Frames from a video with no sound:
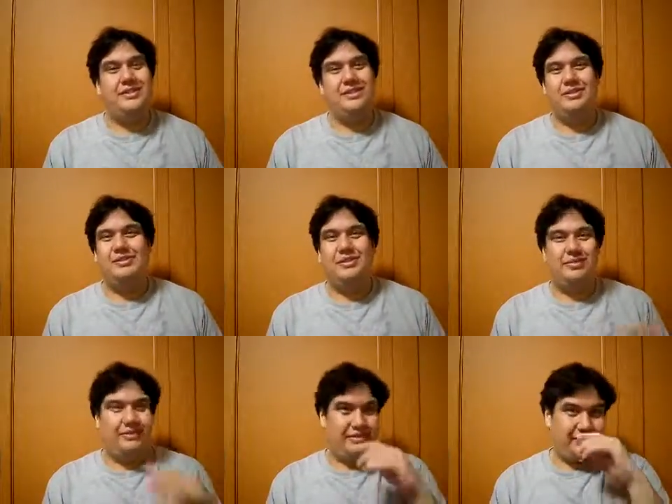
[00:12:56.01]
It's gonna be
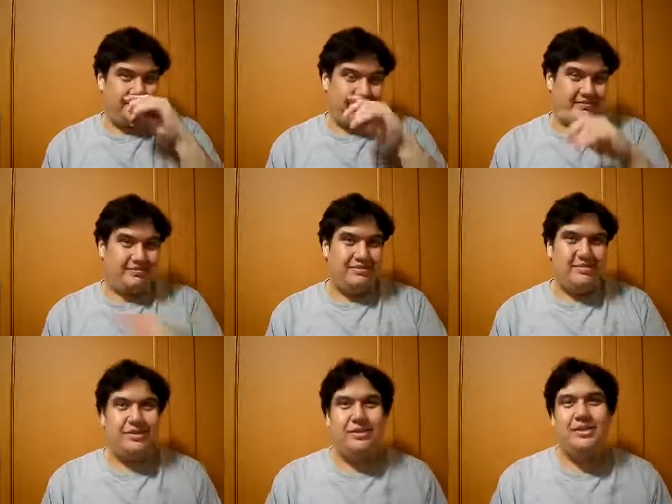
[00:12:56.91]
something different.
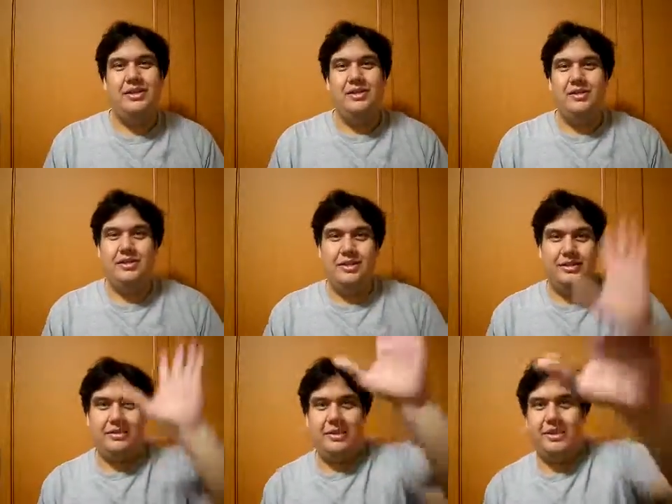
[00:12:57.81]
So till
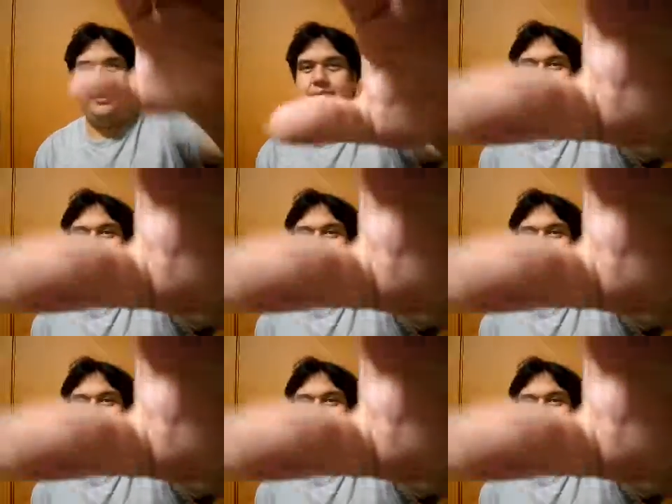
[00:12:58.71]
then, take care.